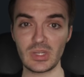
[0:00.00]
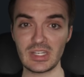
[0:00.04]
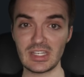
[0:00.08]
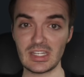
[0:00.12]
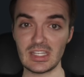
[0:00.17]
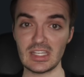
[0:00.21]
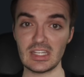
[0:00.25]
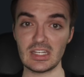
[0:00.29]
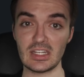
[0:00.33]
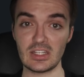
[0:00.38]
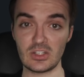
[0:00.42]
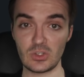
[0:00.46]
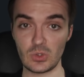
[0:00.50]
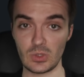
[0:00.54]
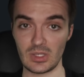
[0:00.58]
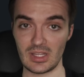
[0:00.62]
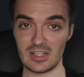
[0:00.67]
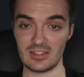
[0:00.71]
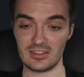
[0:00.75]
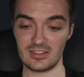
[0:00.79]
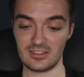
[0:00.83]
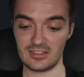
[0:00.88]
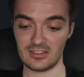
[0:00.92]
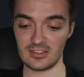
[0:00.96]
need to
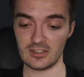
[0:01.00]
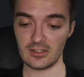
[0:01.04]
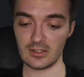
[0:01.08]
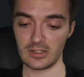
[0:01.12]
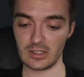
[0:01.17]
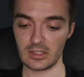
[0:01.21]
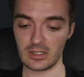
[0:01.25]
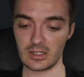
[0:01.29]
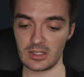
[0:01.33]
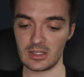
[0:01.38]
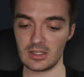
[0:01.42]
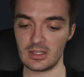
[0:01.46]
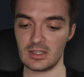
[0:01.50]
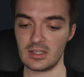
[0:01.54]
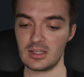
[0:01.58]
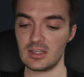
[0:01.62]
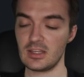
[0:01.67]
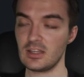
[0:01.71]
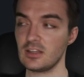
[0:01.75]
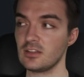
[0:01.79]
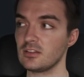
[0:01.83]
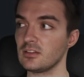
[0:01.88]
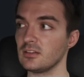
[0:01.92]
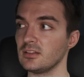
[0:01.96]
get started.
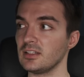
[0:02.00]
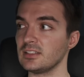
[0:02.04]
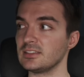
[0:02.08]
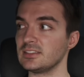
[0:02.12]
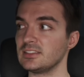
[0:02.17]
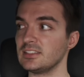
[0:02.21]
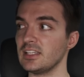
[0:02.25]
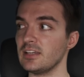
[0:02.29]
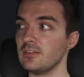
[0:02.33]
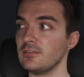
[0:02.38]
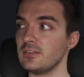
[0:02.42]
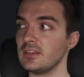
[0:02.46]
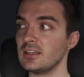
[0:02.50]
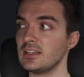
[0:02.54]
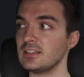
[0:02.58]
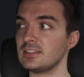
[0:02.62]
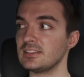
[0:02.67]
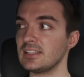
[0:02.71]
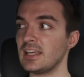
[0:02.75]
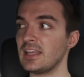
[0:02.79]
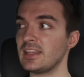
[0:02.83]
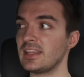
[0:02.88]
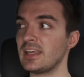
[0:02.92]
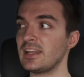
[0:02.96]
So let's save this
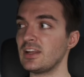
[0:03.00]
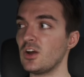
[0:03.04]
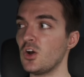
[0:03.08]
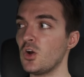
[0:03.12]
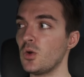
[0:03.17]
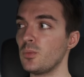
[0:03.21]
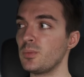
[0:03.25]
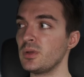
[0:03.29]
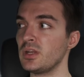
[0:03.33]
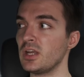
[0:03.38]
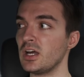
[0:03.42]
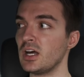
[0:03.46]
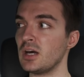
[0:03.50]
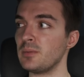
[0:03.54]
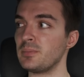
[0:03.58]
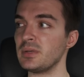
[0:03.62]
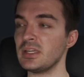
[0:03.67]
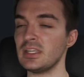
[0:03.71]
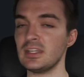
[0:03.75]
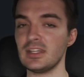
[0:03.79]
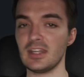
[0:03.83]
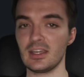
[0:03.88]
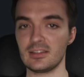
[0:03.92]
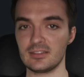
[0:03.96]
and then open up
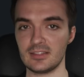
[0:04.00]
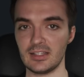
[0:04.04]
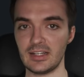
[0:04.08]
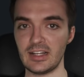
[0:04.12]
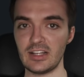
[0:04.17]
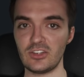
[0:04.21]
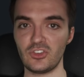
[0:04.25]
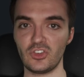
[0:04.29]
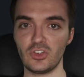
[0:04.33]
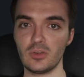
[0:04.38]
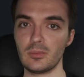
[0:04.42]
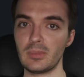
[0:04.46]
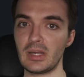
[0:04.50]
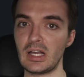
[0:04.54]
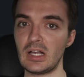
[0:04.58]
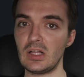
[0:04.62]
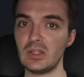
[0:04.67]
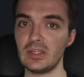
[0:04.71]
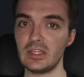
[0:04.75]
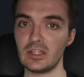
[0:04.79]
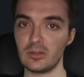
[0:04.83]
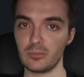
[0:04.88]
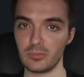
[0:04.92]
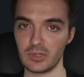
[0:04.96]

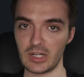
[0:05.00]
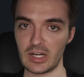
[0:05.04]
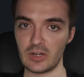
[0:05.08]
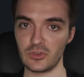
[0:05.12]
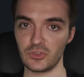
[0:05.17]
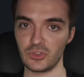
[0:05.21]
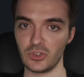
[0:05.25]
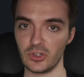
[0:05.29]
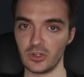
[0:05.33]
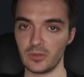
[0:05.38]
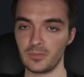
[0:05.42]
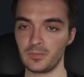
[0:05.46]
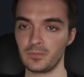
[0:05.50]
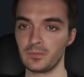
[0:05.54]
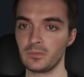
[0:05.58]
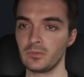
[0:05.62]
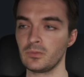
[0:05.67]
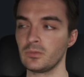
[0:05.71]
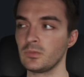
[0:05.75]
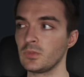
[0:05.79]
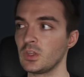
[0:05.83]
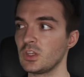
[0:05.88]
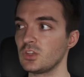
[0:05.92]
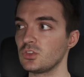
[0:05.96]
index.html in a browser.
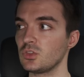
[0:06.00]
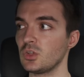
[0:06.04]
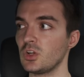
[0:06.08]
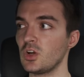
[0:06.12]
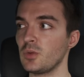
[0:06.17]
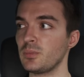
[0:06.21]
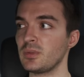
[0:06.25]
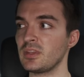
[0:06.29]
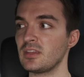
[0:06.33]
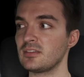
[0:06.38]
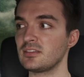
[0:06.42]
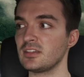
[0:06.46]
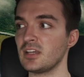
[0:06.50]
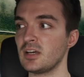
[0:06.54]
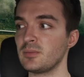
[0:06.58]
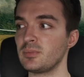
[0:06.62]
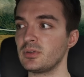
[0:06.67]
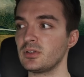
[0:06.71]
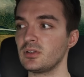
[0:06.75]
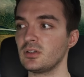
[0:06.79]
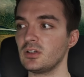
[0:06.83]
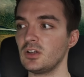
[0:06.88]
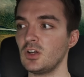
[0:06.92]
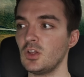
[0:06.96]
So to open this up,
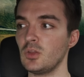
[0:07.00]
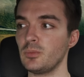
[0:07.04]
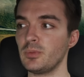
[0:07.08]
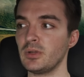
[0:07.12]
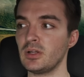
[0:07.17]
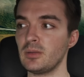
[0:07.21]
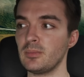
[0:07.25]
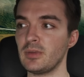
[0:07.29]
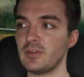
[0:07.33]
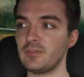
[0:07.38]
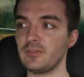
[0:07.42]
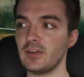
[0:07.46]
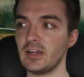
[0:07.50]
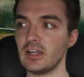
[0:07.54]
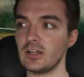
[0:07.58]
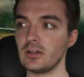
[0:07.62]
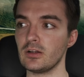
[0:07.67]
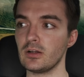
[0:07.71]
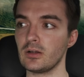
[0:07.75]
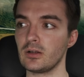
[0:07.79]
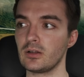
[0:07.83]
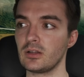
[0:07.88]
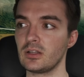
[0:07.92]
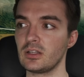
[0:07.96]
I'll open up my
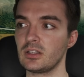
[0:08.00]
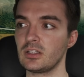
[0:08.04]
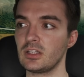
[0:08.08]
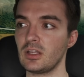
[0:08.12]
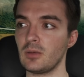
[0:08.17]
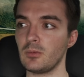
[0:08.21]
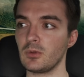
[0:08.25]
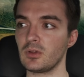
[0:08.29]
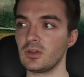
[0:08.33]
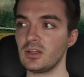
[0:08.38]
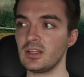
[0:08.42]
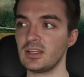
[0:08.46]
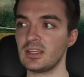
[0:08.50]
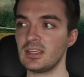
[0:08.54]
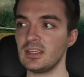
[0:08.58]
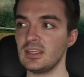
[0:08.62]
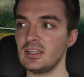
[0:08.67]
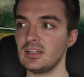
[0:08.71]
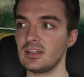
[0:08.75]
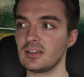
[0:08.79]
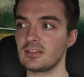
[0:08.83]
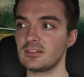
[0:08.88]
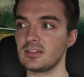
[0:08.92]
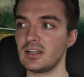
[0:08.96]
Finder, double click
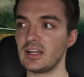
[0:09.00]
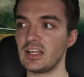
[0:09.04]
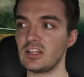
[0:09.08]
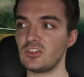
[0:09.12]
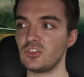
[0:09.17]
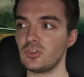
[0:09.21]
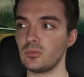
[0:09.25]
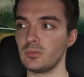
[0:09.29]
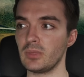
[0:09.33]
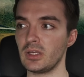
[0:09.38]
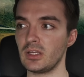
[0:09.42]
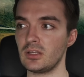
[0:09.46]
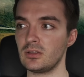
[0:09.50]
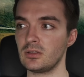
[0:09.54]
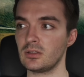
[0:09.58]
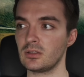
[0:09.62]
index.html,